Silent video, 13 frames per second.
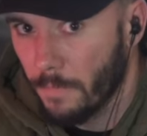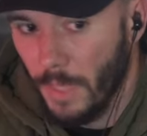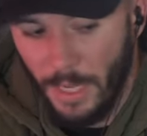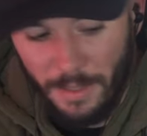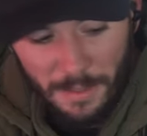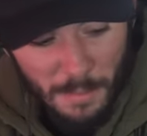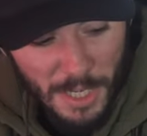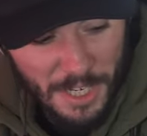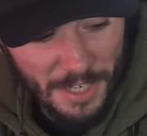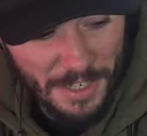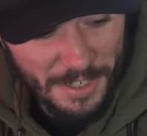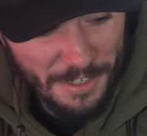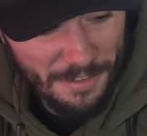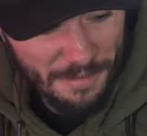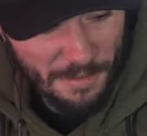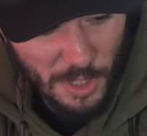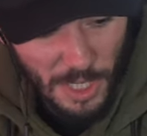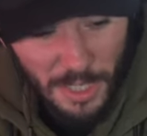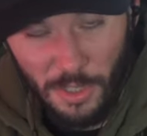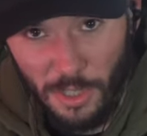that the media
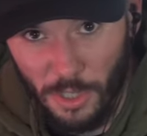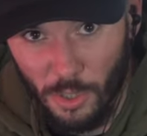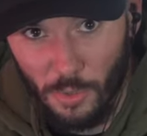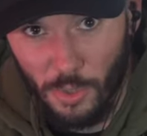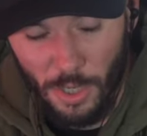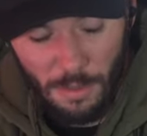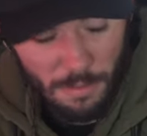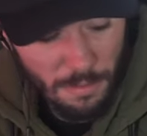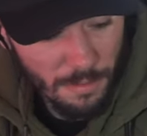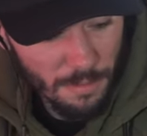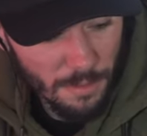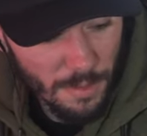tends to do so.